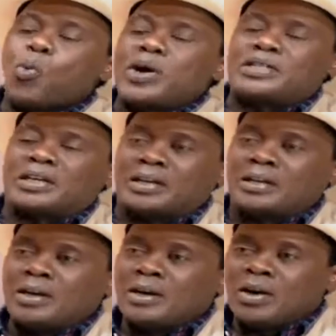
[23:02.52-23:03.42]
Whittaker,
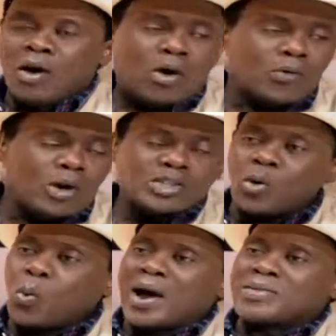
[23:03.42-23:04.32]
or Roger
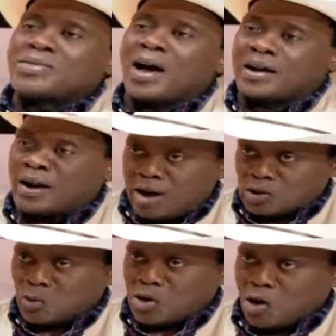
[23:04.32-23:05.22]
Waithaka,
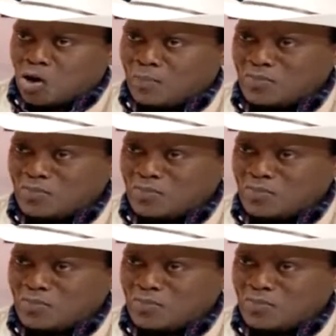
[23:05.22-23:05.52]
as we call him.